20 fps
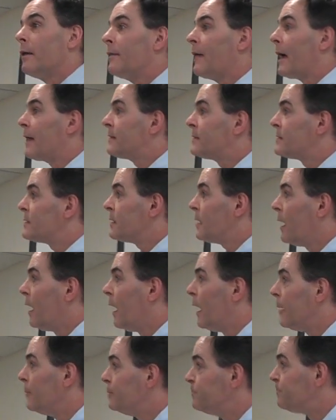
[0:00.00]
That's
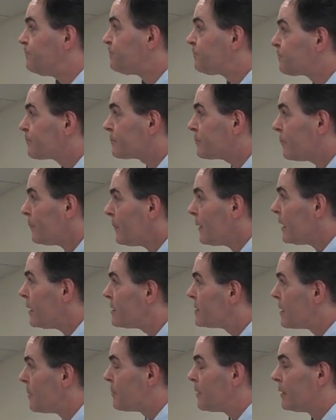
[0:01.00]

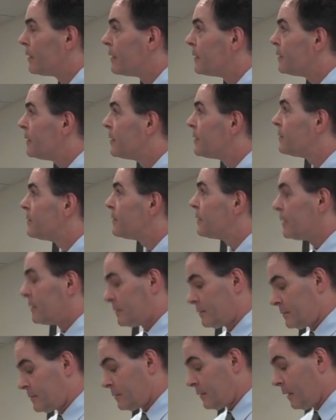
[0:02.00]
something
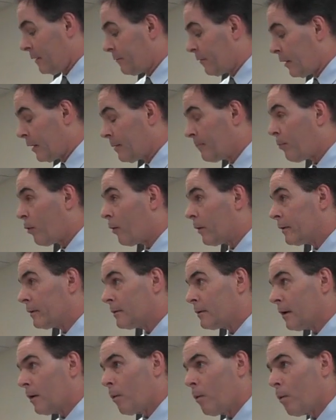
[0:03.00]
that's very
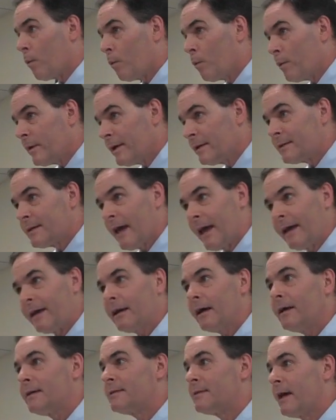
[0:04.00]
important. We
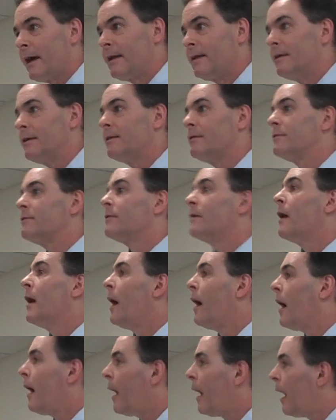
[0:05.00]
take attendance
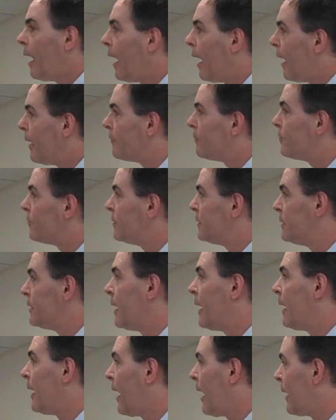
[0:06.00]
every
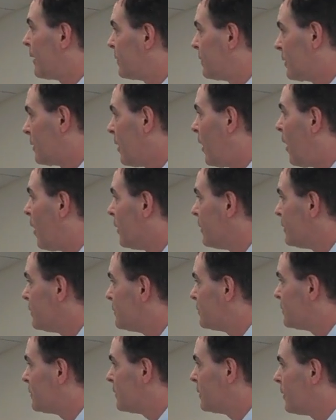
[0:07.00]
day at the
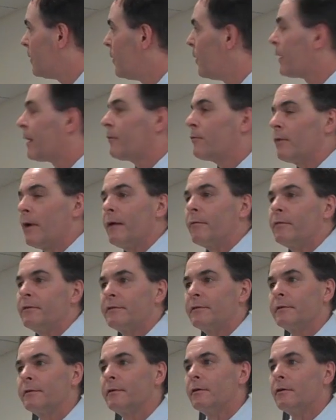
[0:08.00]
college, okay, for
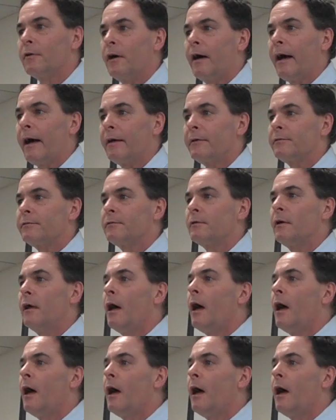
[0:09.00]
every single class.